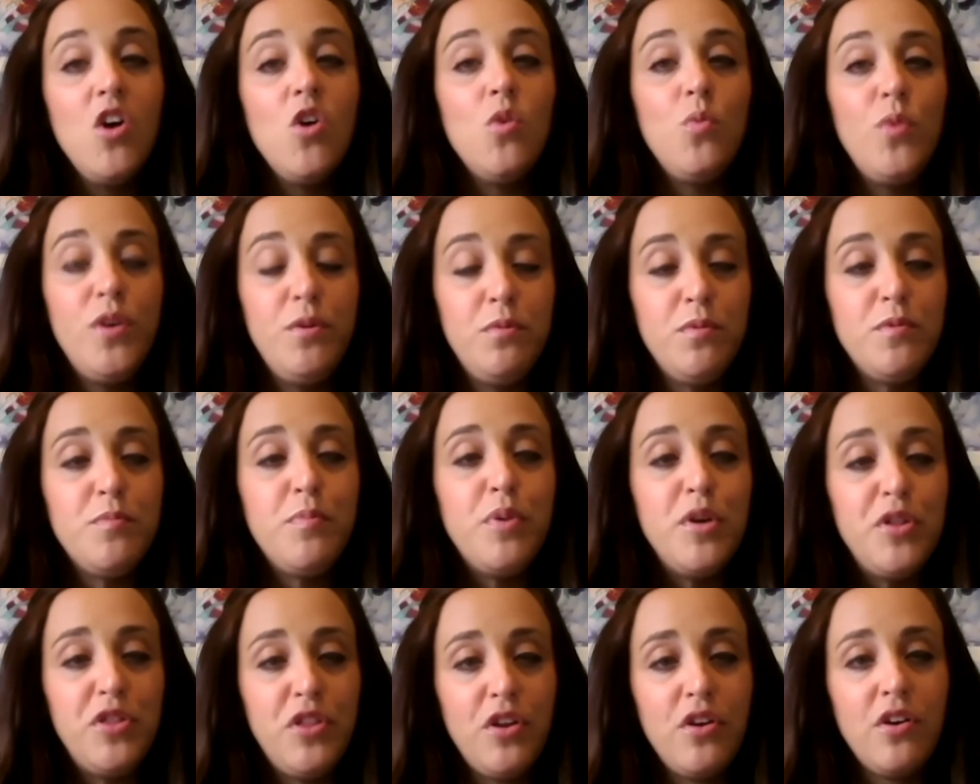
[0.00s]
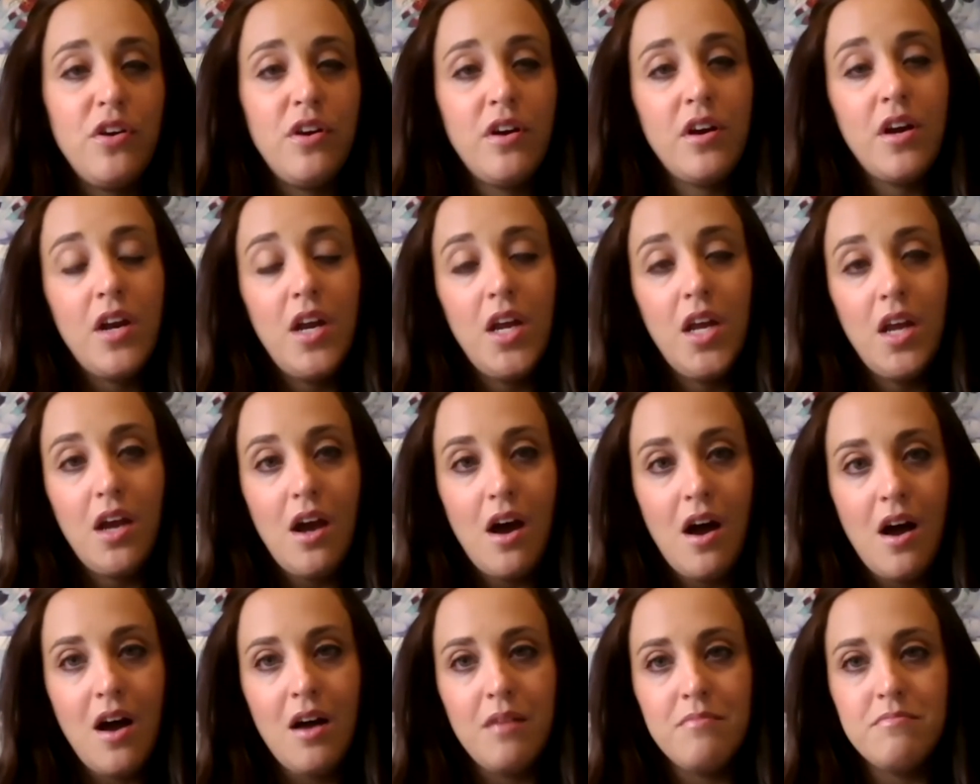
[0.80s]
We would put their
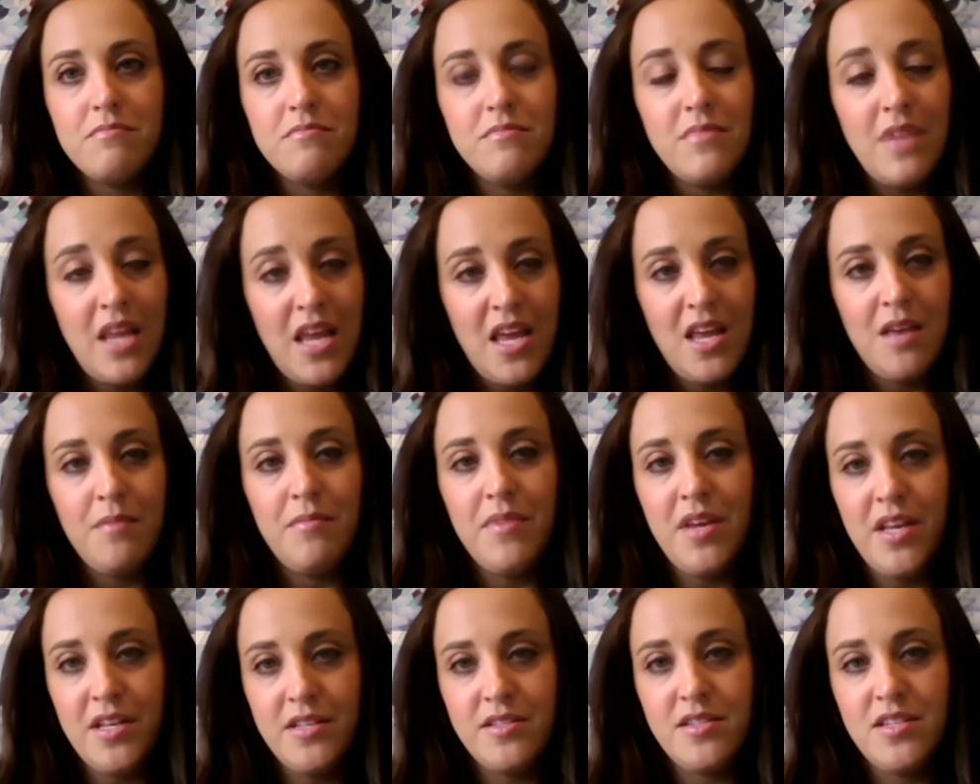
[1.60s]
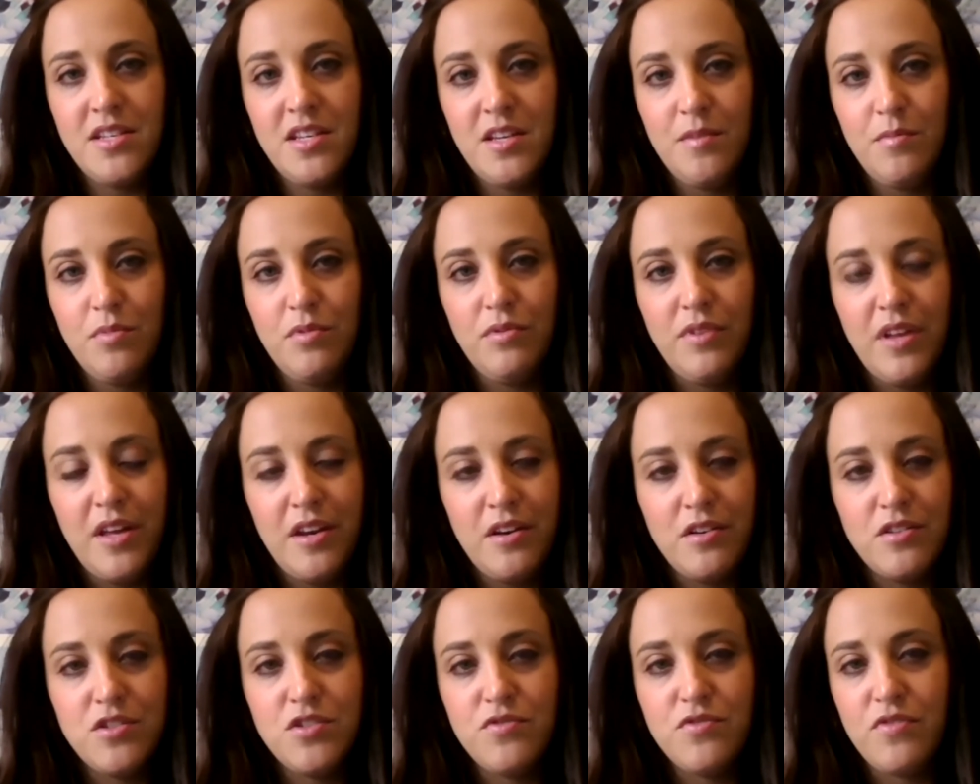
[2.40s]
name into Hebrew
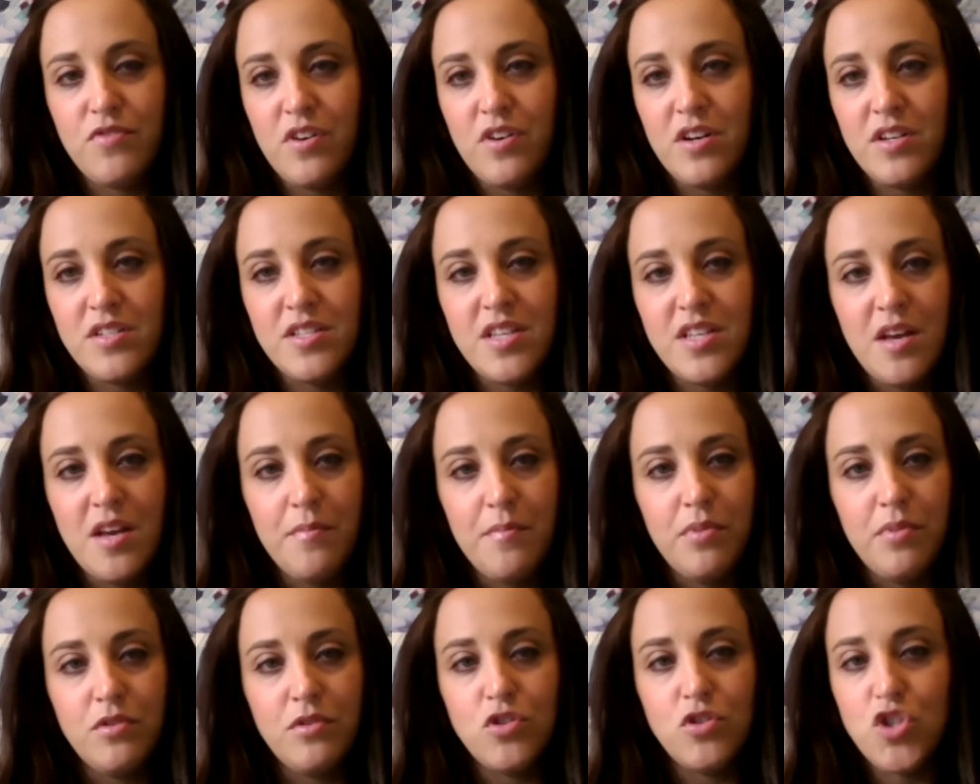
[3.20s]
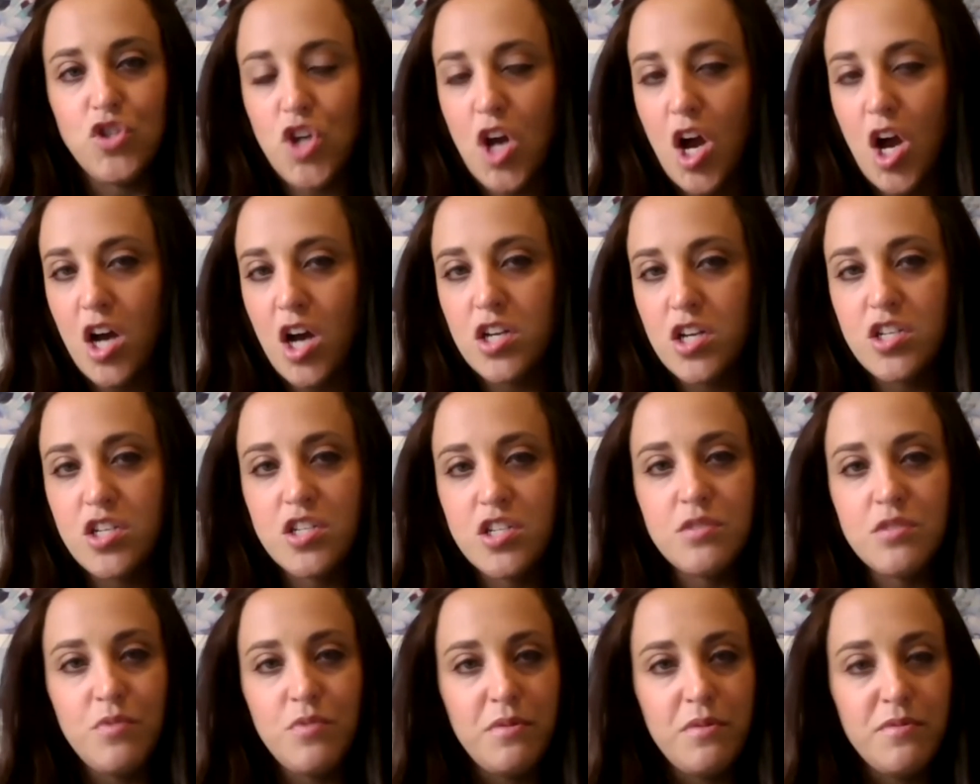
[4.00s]
letters. For example,
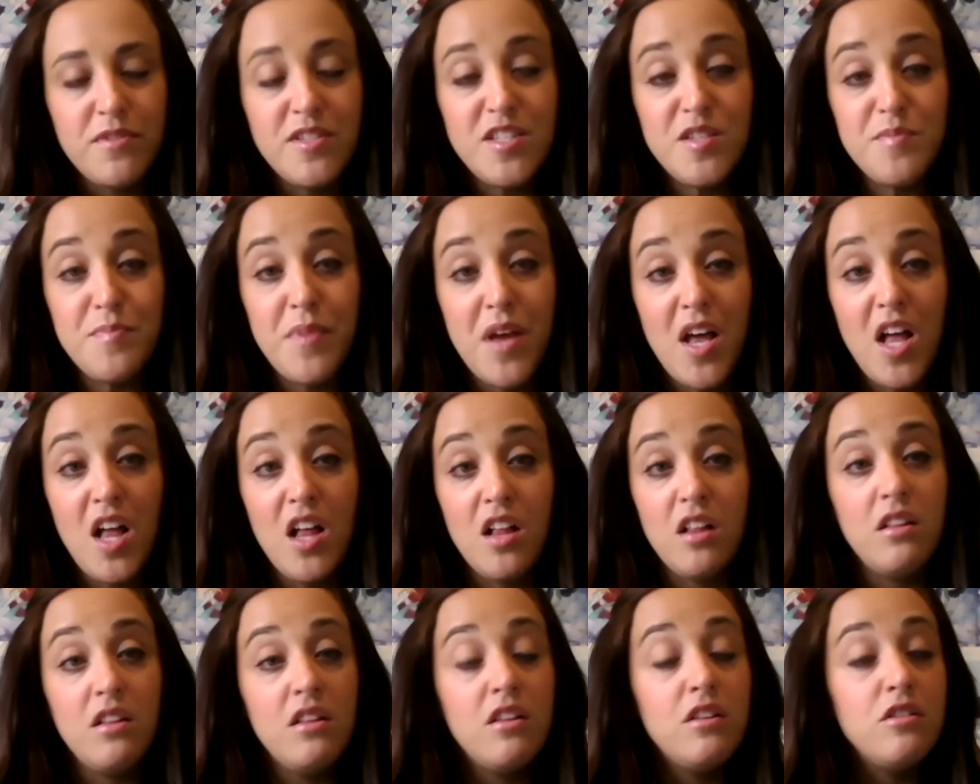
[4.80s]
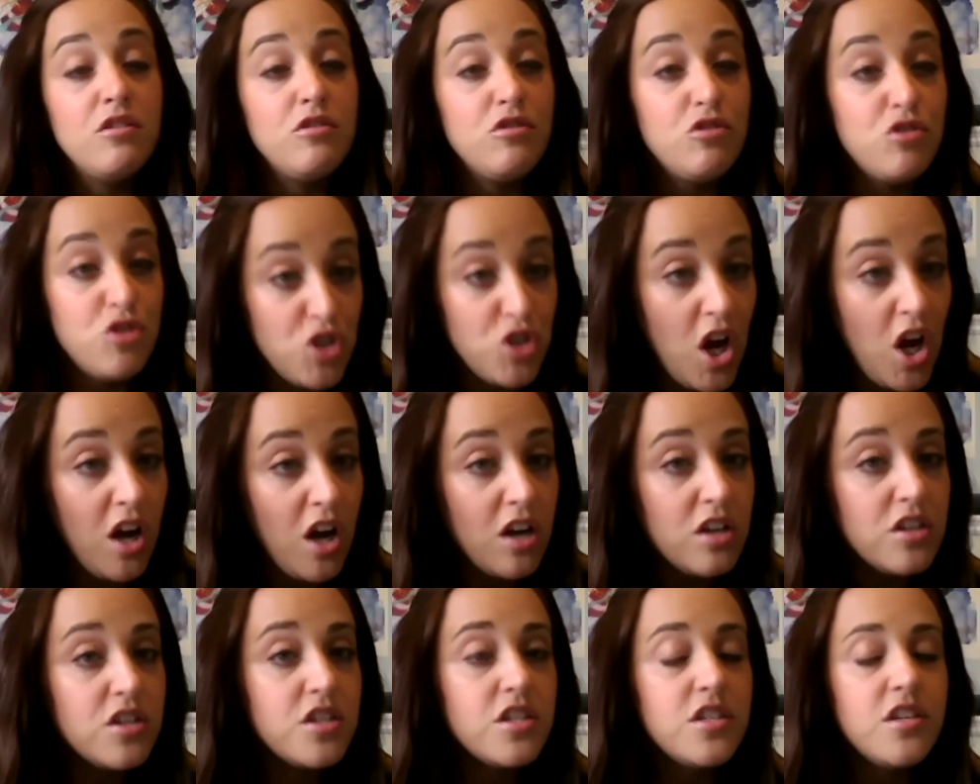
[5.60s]
Josh, we would spell
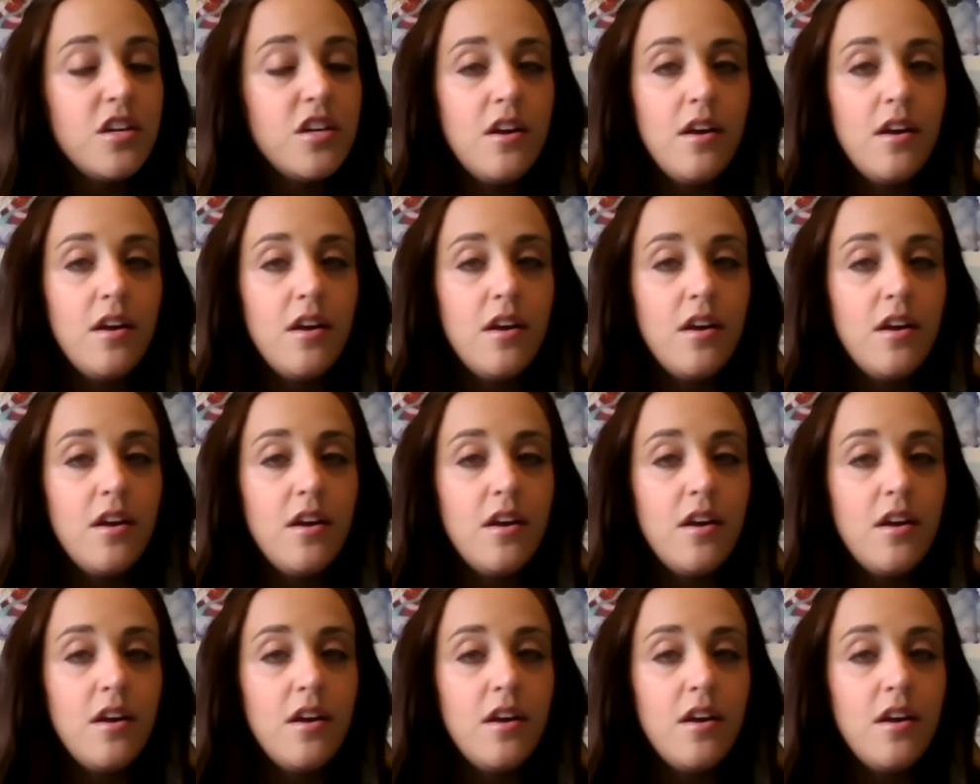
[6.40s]
Josh.